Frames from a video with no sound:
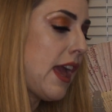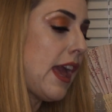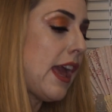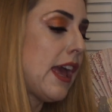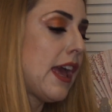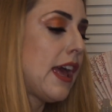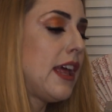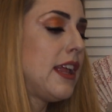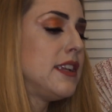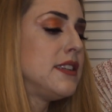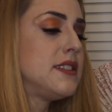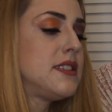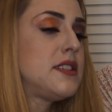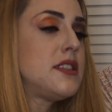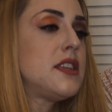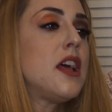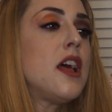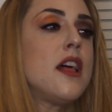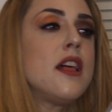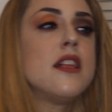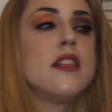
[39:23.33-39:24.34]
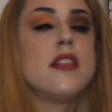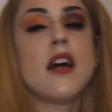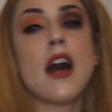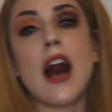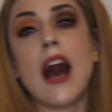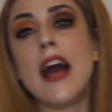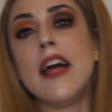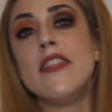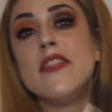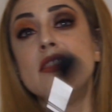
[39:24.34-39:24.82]
and
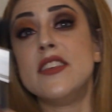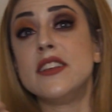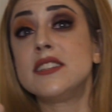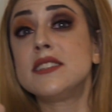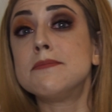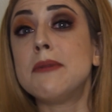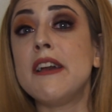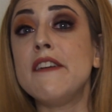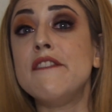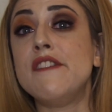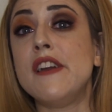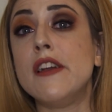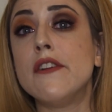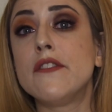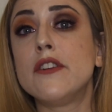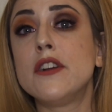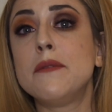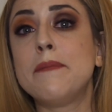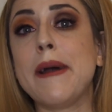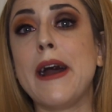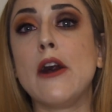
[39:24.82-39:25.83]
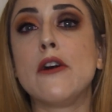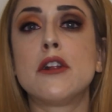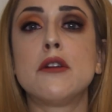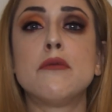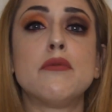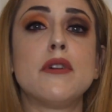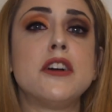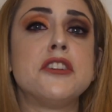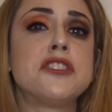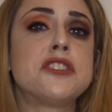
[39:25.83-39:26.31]
this is my favorite
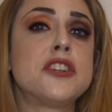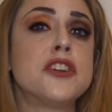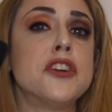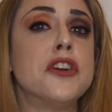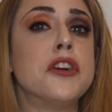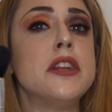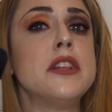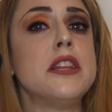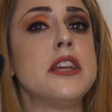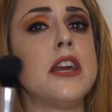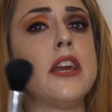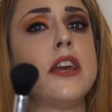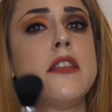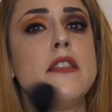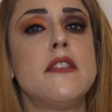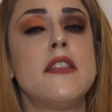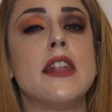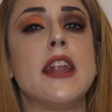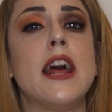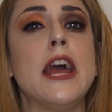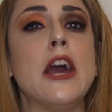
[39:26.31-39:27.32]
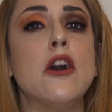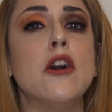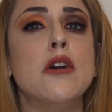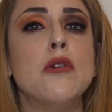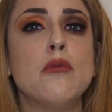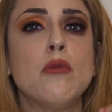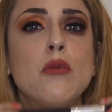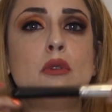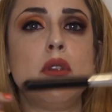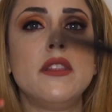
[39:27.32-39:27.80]
powder brush currently that I
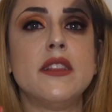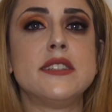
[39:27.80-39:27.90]
own.